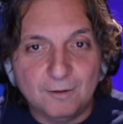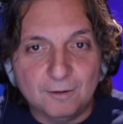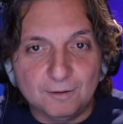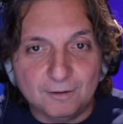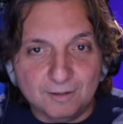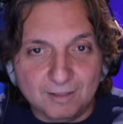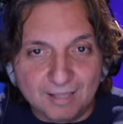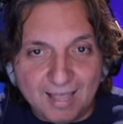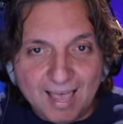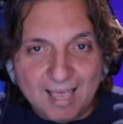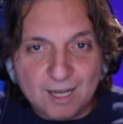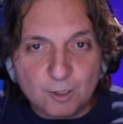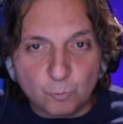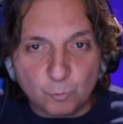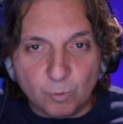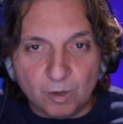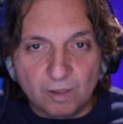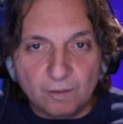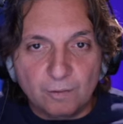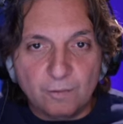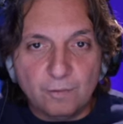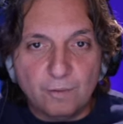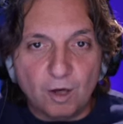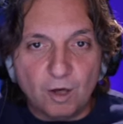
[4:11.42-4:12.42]
led
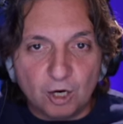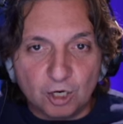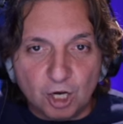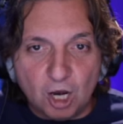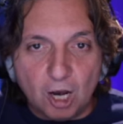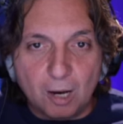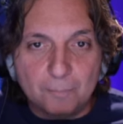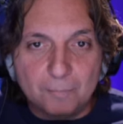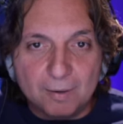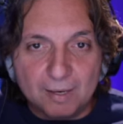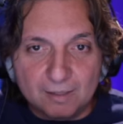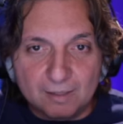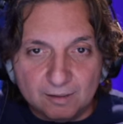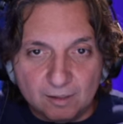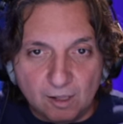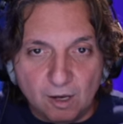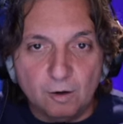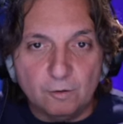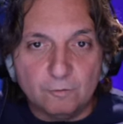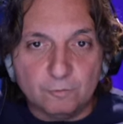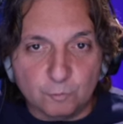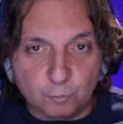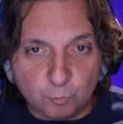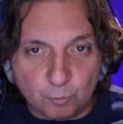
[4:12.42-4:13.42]
with agape,
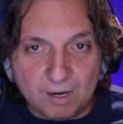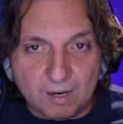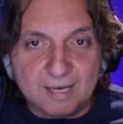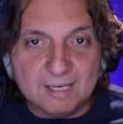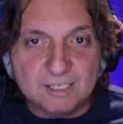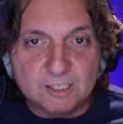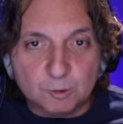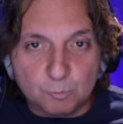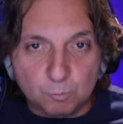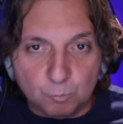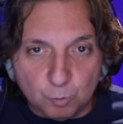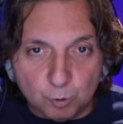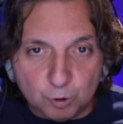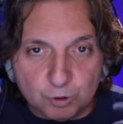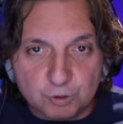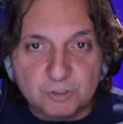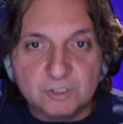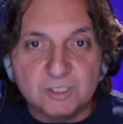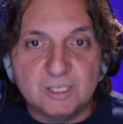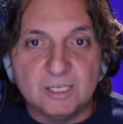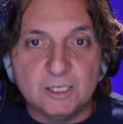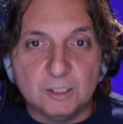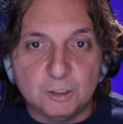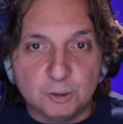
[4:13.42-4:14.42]
love, grace,
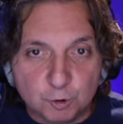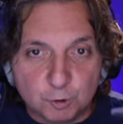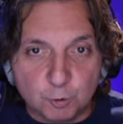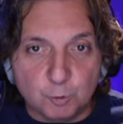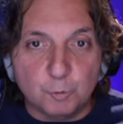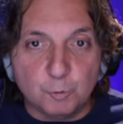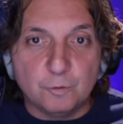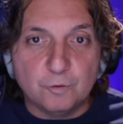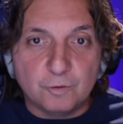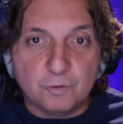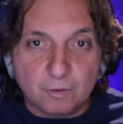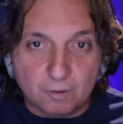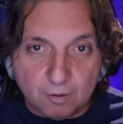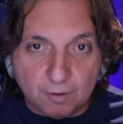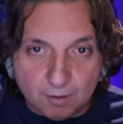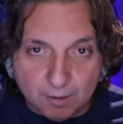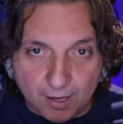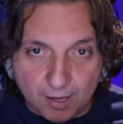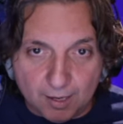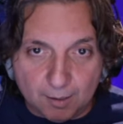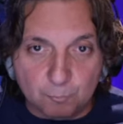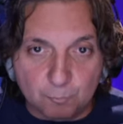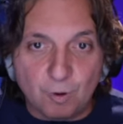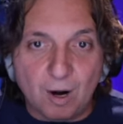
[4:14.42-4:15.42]
mercy, truth,
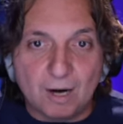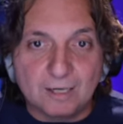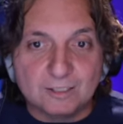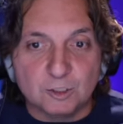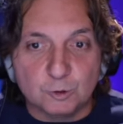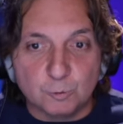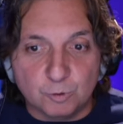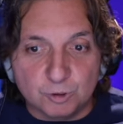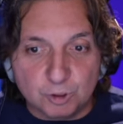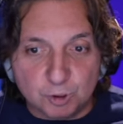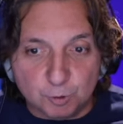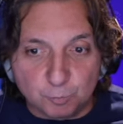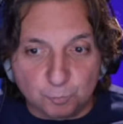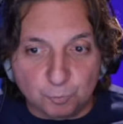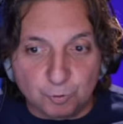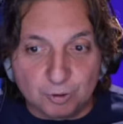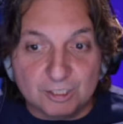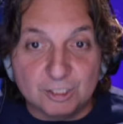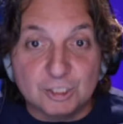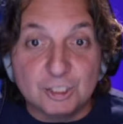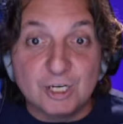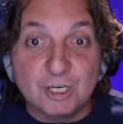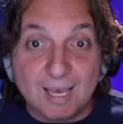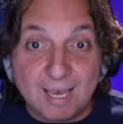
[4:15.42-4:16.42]
and practice what you
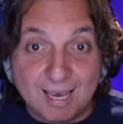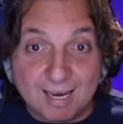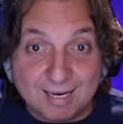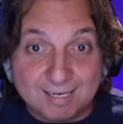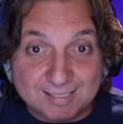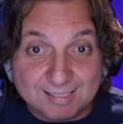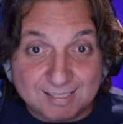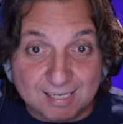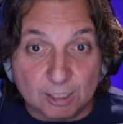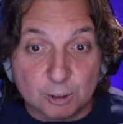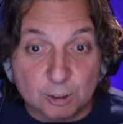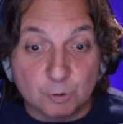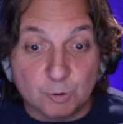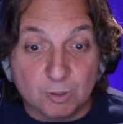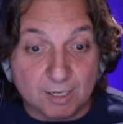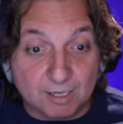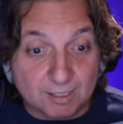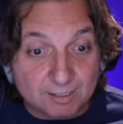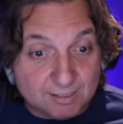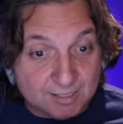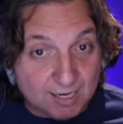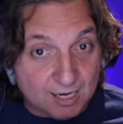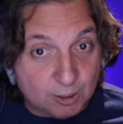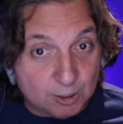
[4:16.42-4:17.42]
preach, et cetera,
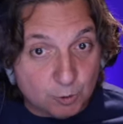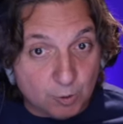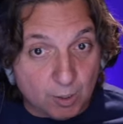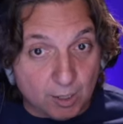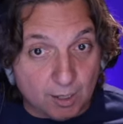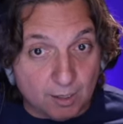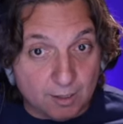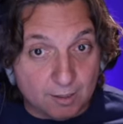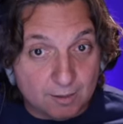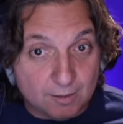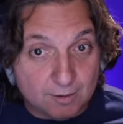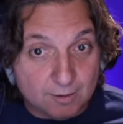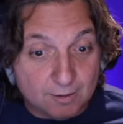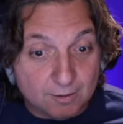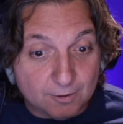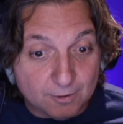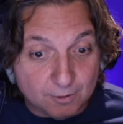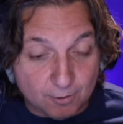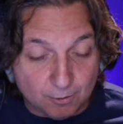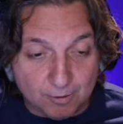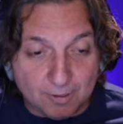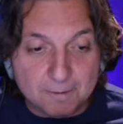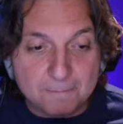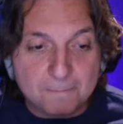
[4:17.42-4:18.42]
et cetera.
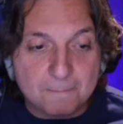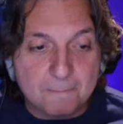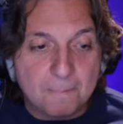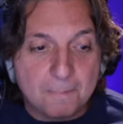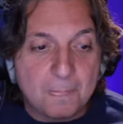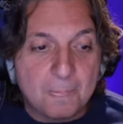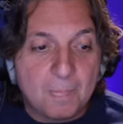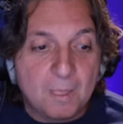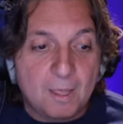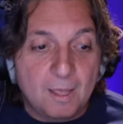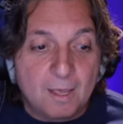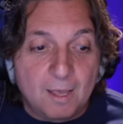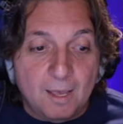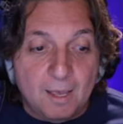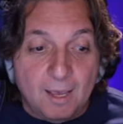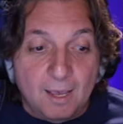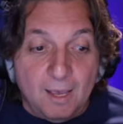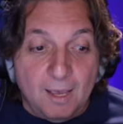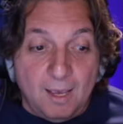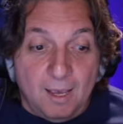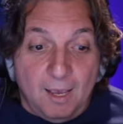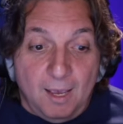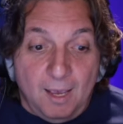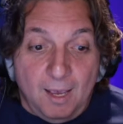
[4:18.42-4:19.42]
All right?
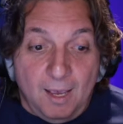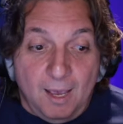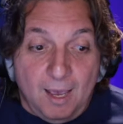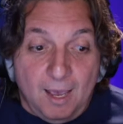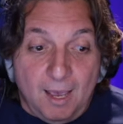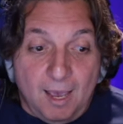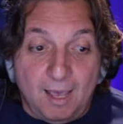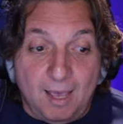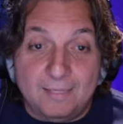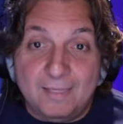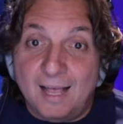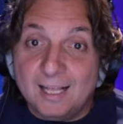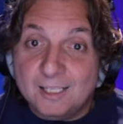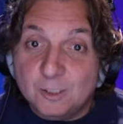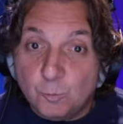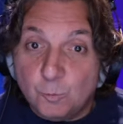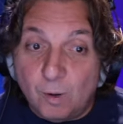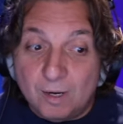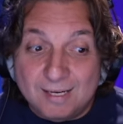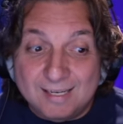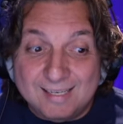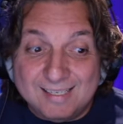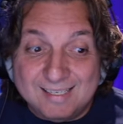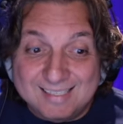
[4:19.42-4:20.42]
And that's
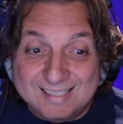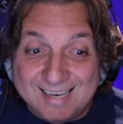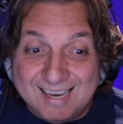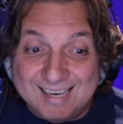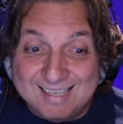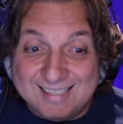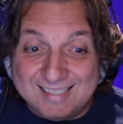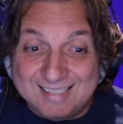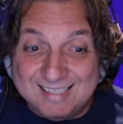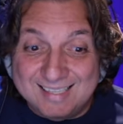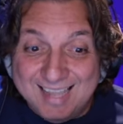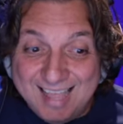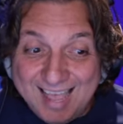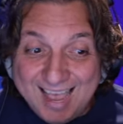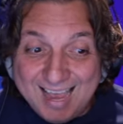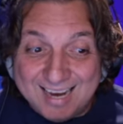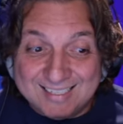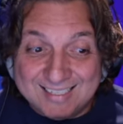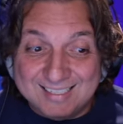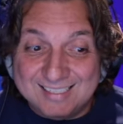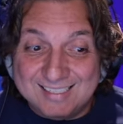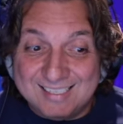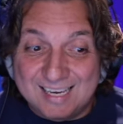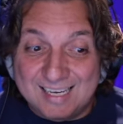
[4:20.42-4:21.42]
why he says
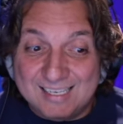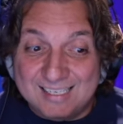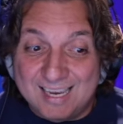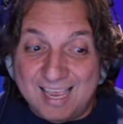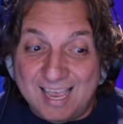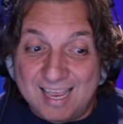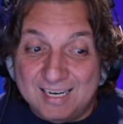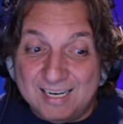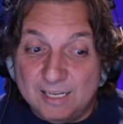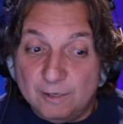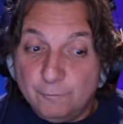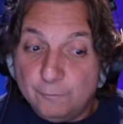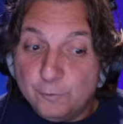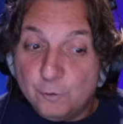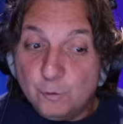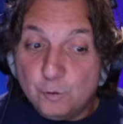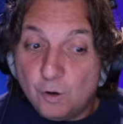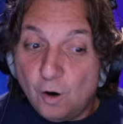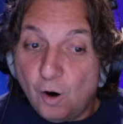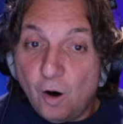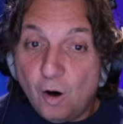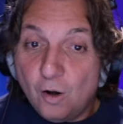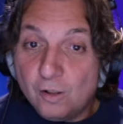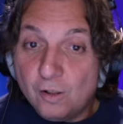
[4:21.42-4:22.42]
next, he says, and if you
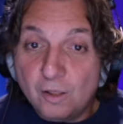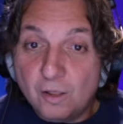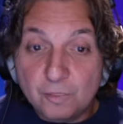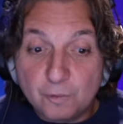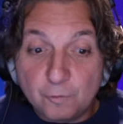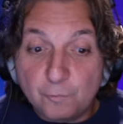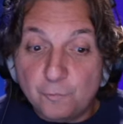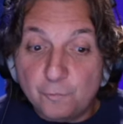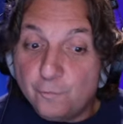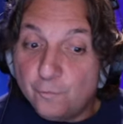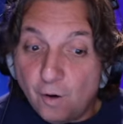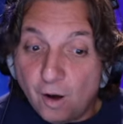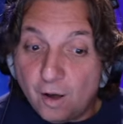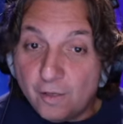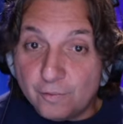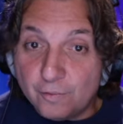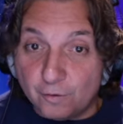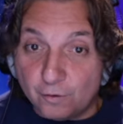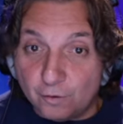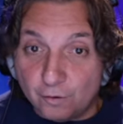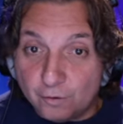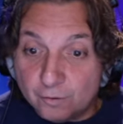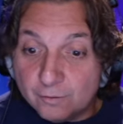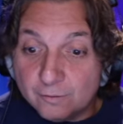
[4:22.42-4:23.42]
call on the
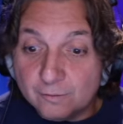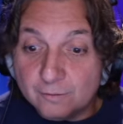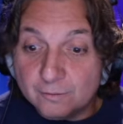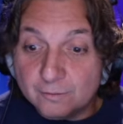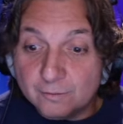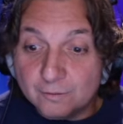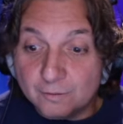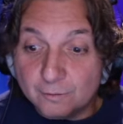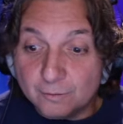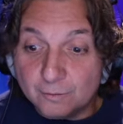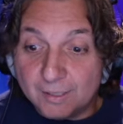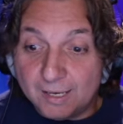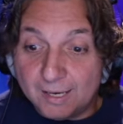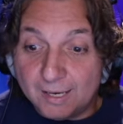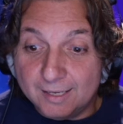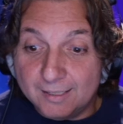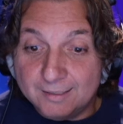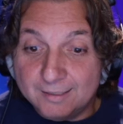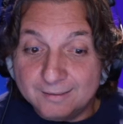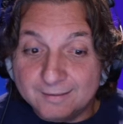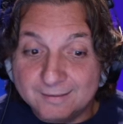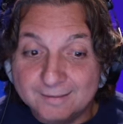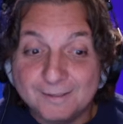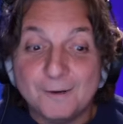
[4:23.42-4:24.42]
Father, okay,